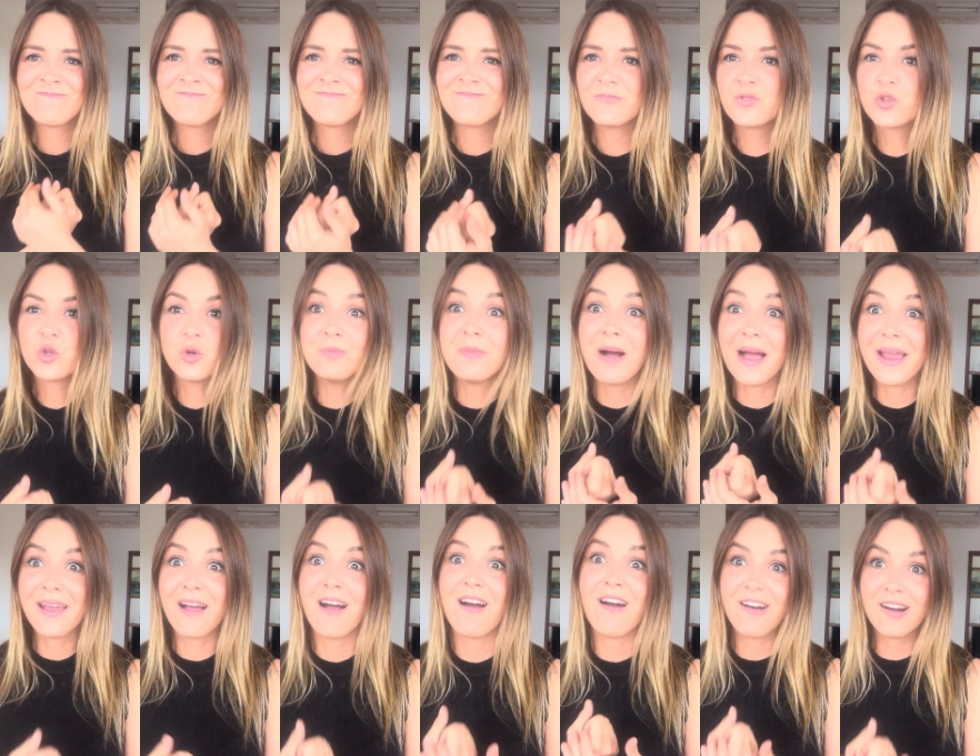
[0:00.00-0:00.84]
to my
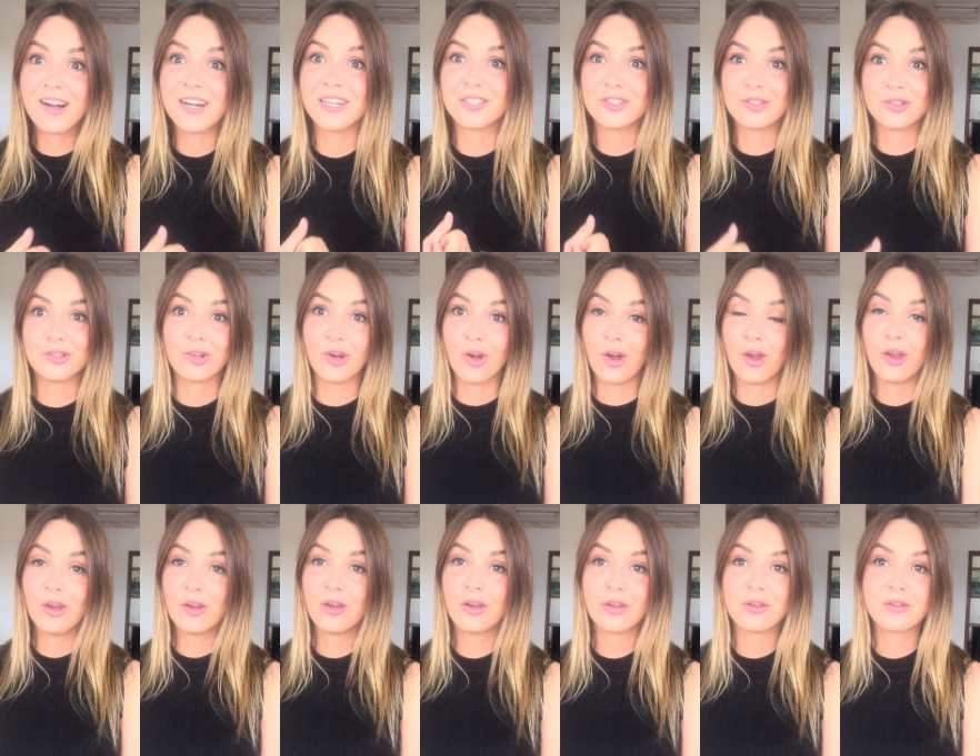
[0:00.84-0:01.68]
heart, you know,
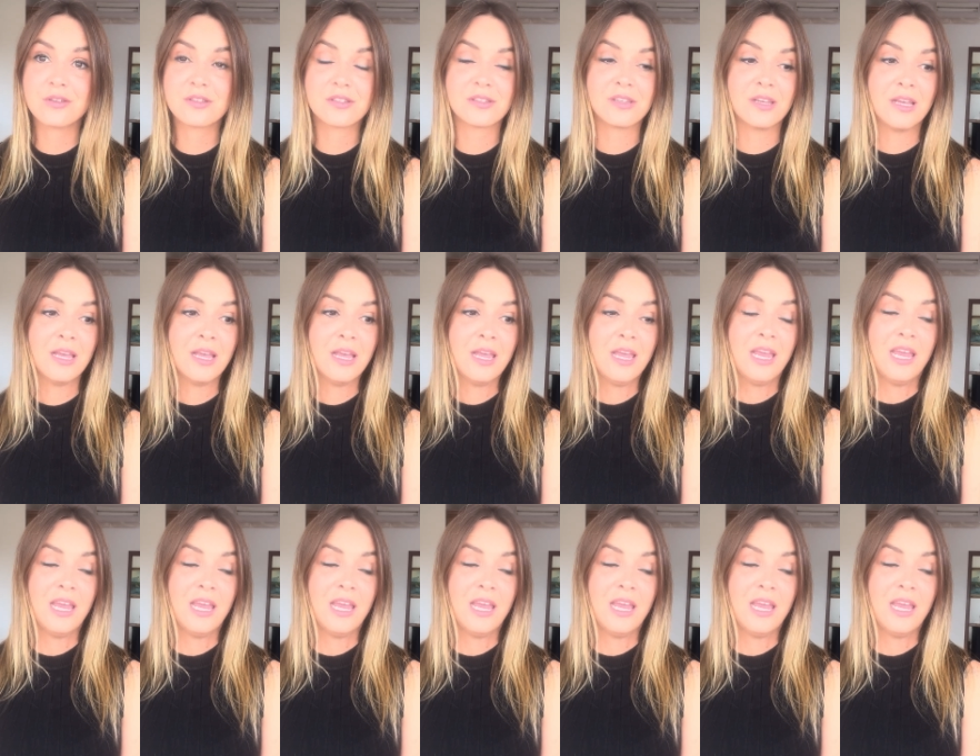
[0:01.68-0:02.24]
because